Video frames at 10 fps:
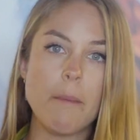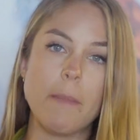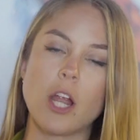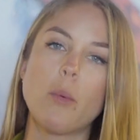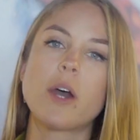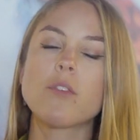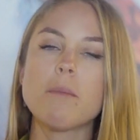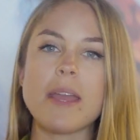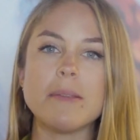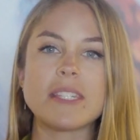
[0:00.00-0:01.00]
marijuana
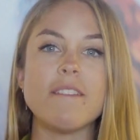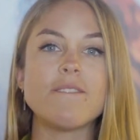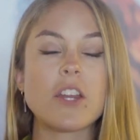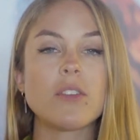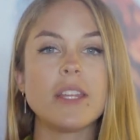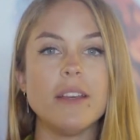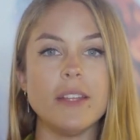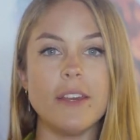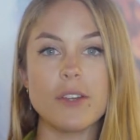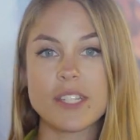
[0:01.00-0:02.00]
remains a federally
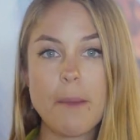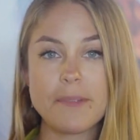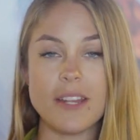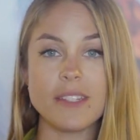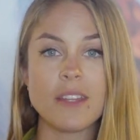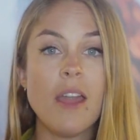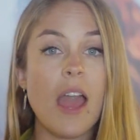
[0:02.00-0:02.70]
illegal substance,